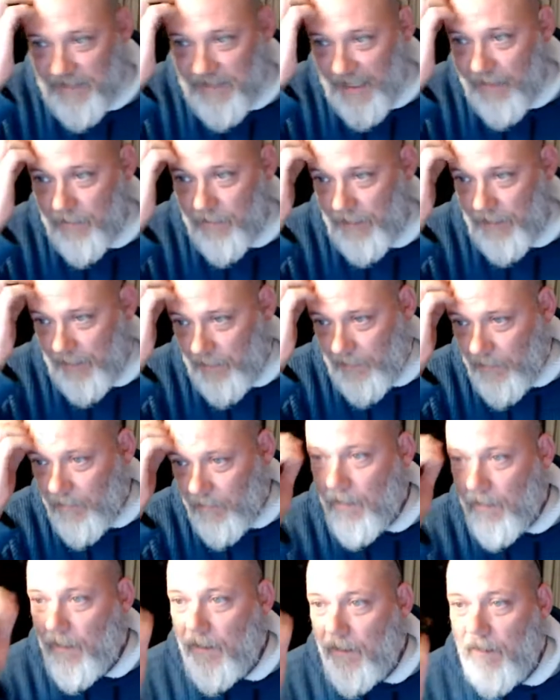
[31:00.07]
telling
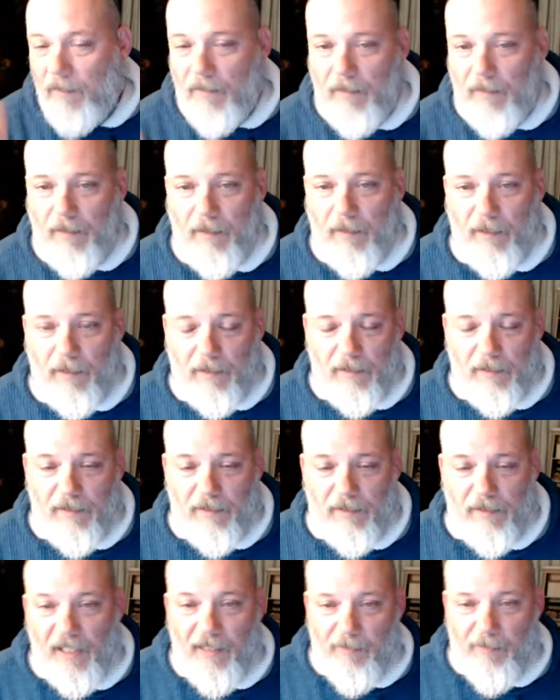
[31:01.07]

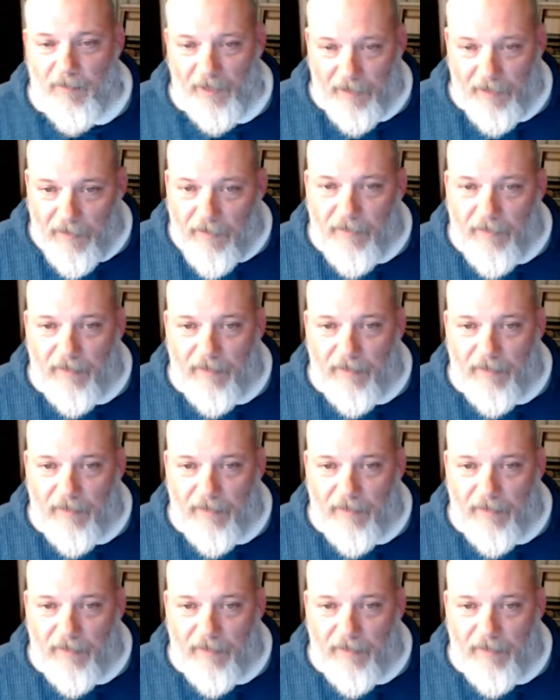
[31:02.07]
statement